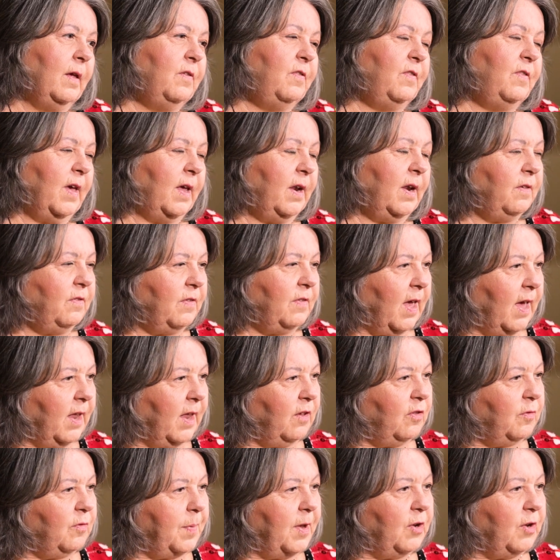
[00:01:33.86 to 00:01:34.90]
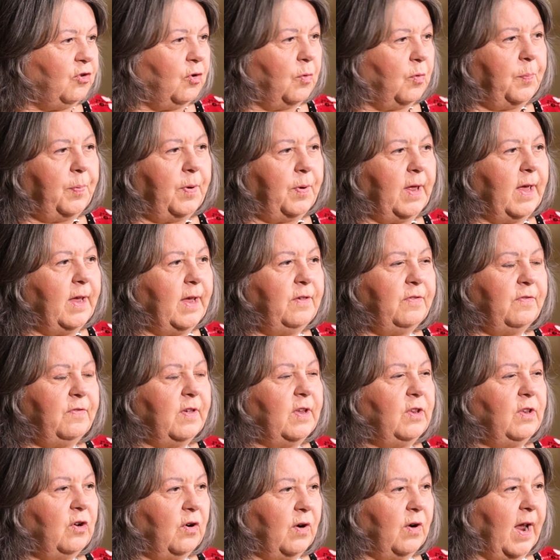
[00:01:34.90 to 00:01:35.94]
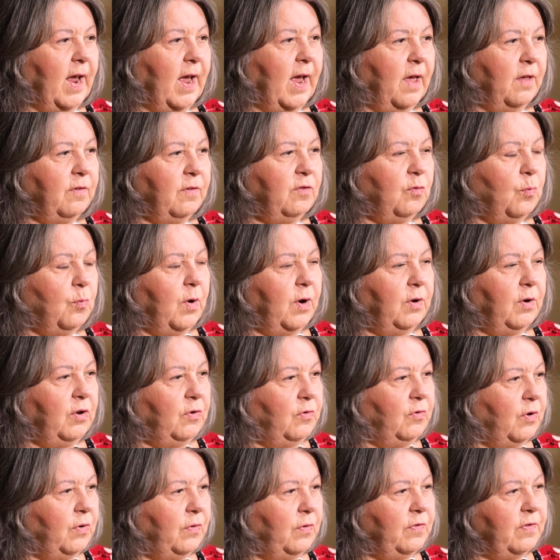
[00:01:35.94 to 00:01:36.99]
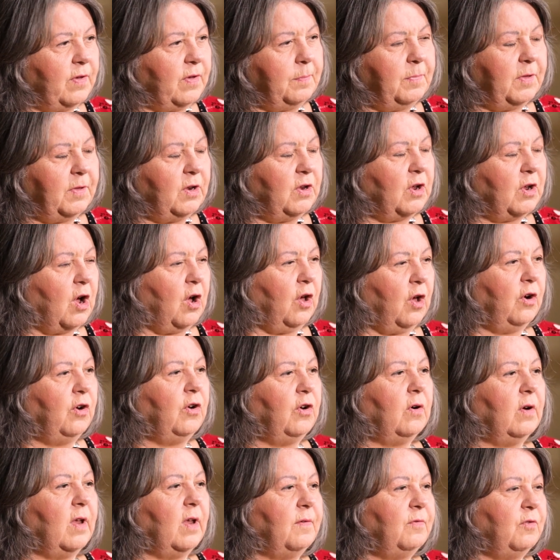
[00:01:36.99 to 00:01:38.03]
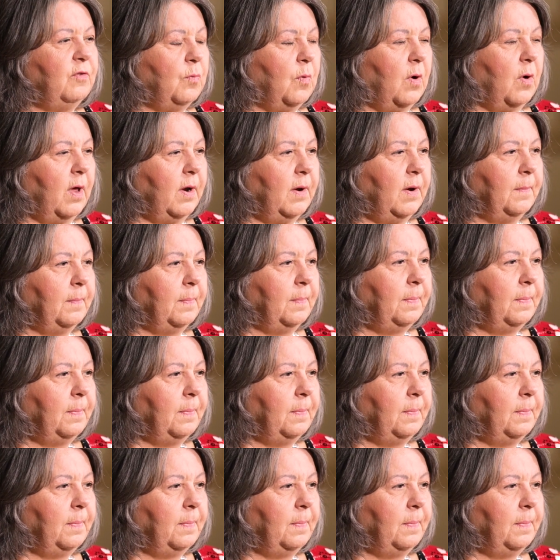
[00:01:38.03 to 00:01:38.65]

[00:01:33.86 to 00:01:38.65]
Set aside a special place in your house where you do something to honor your loved one.